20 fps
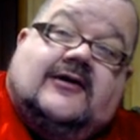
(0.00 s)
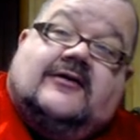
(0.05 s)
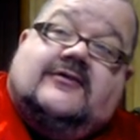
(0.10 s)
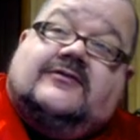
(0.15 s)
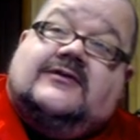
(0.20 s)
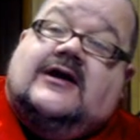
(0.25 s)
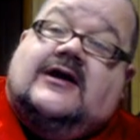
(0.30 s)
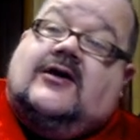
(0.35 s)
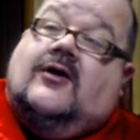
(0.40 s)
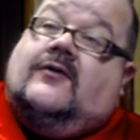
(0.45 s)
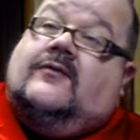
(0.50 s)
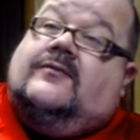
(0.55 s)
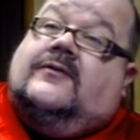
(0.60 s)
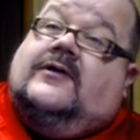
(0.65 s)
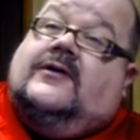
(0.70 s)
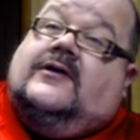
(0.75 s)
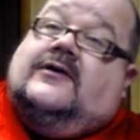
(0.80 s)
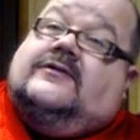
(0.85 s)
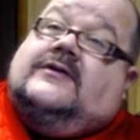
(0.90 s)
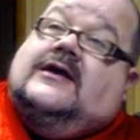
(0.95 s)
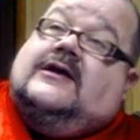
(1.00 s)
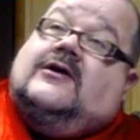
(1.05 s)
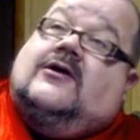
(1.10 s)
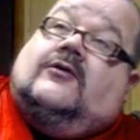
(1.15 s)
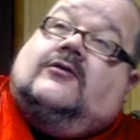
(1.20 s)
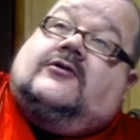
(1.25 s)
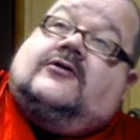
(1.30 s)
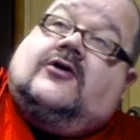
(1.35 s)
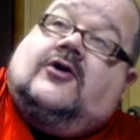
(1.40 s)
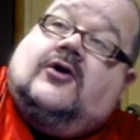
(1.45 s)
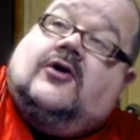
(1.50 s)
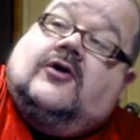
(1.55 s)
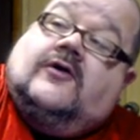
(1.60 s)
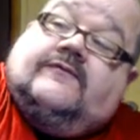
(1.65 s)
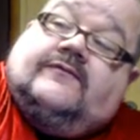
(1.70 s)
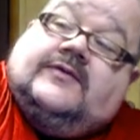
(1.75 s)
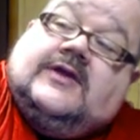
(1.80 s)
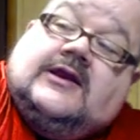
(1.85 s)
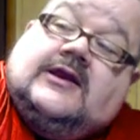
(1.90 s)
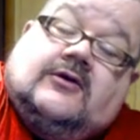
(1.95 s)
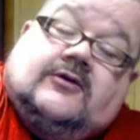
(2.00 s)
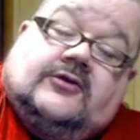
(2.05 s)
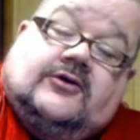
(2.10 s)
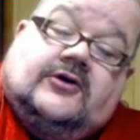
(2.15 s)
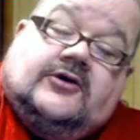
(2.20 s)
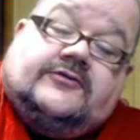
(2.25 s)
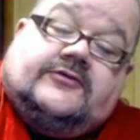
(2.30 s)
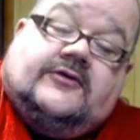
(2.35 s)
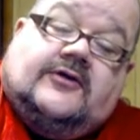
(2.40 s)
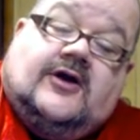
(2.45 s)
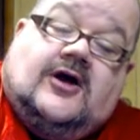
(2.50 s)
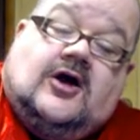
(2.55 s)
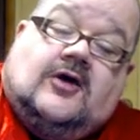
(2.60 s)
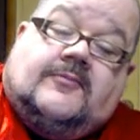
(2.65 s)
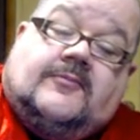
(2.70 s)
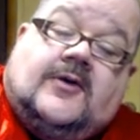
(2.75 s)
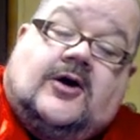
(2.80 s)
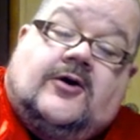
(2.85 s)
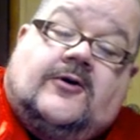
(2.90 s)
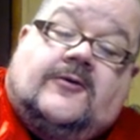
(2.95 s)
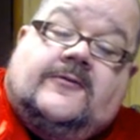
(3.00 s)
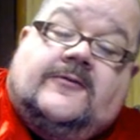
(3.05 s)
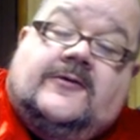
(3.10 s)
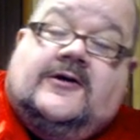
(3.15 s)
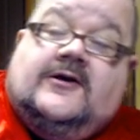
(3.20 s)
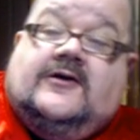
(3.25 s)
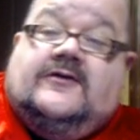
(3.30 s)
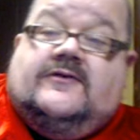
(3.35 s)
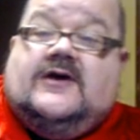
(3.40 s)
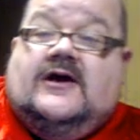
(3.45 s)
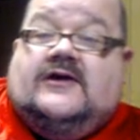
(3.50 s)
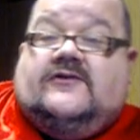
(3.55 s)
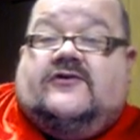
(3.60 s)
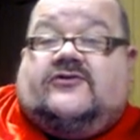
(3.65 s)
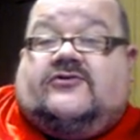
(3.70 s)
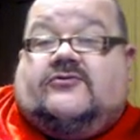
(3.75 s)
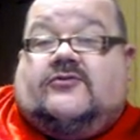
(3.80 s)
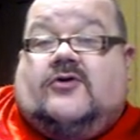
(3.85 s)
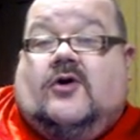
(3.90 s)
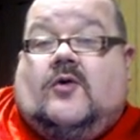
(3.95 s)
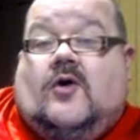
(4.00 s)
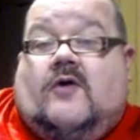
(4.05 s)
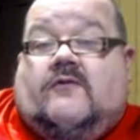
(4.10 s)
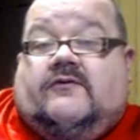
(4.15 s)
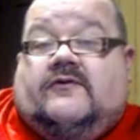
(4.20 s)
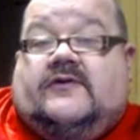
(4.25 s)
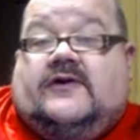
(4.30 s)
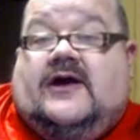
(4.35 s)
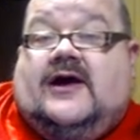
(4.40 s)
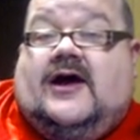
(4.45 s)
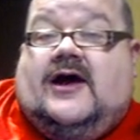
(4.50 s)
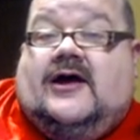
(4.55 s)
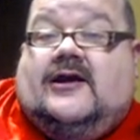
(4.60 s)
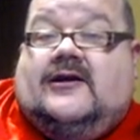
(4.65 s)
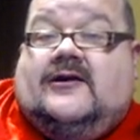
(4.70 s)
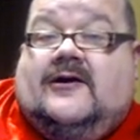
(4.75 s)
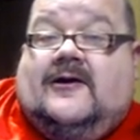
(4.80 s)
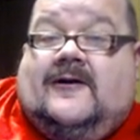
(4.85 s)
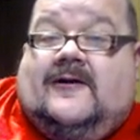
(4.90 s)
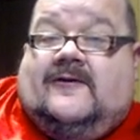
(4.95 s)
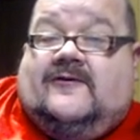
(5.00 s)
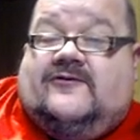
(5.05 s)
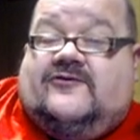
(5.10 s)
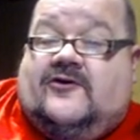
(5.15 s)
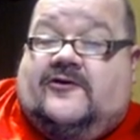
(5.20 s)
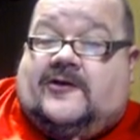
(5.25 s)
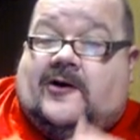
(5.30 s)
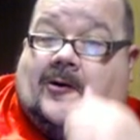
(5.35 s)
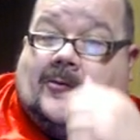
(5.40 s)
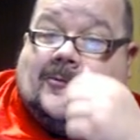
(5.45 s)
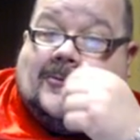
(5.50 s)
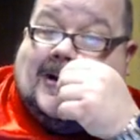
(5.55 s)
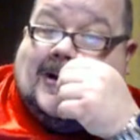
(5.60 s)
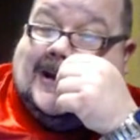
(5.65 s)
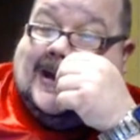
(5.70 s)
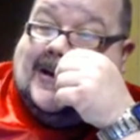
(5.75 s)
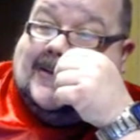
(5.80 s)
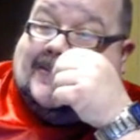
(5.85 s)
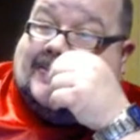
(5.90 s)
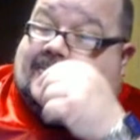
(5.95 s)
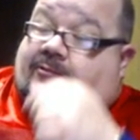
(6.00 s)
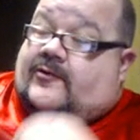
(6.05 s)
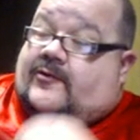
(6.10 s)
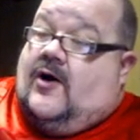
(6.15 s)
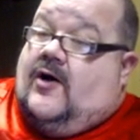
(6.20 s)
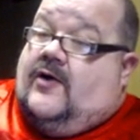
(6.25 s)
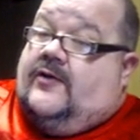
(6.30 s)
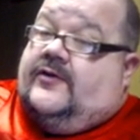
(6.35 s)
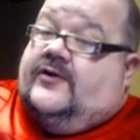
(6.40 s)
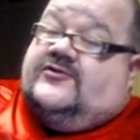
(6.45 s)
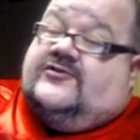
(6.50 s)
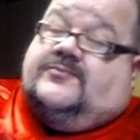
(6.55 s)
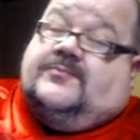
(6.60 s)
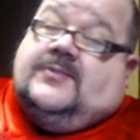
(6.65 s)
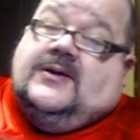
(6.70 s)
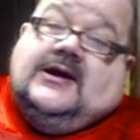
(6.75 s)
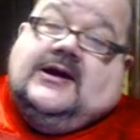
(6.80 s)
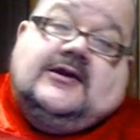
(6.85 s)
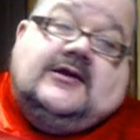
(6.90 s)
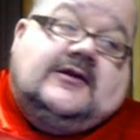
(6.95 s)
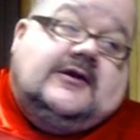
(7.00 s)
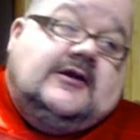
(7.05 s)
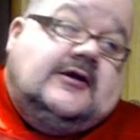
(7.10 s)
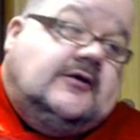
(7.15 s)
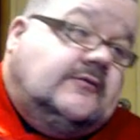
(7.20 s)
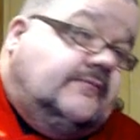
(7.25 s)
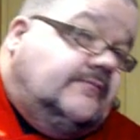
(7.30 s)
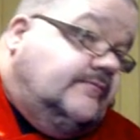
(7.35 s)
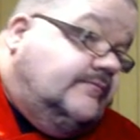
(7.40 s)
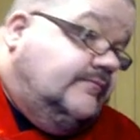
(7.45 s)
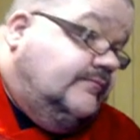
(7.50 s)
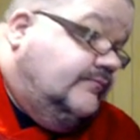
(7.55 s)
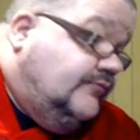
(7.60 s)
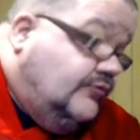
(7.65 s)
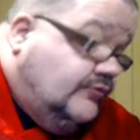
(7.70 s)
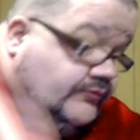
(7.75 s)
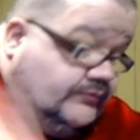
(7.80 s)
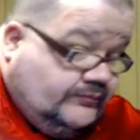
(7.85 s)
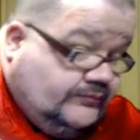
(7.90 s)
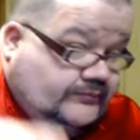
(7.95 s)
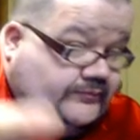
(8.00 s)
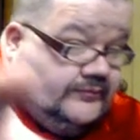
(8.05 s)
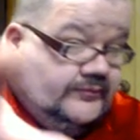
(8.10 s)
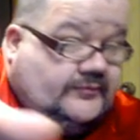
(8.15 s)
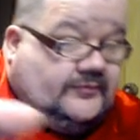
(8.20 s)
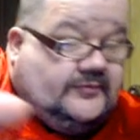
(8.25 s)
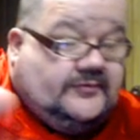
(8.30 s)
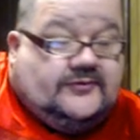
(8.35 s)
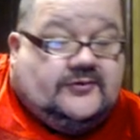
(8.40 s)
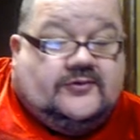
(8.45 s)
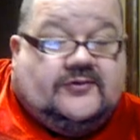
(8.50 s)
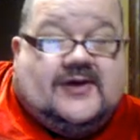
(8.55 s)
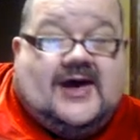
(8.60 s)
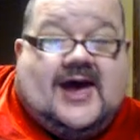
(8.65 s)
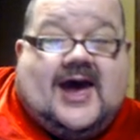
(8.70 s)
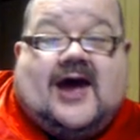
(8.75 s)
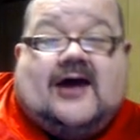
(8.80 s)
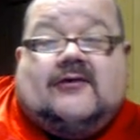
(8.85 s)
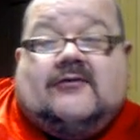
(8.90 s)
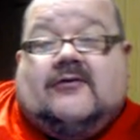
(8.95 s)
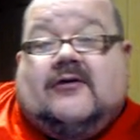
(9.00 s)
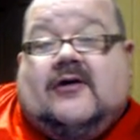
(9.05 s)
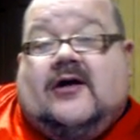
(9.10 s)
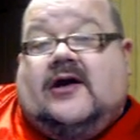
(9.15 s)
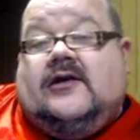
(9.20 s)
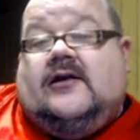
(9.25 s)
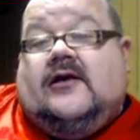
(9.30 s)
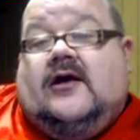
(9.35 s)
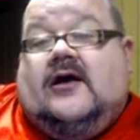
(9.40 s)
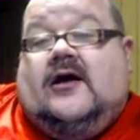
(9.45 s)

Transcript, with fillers: They don't they don't curve, they don't hook their elbow. They just throw over the head so they'll run up all the speed and they'll do that, right?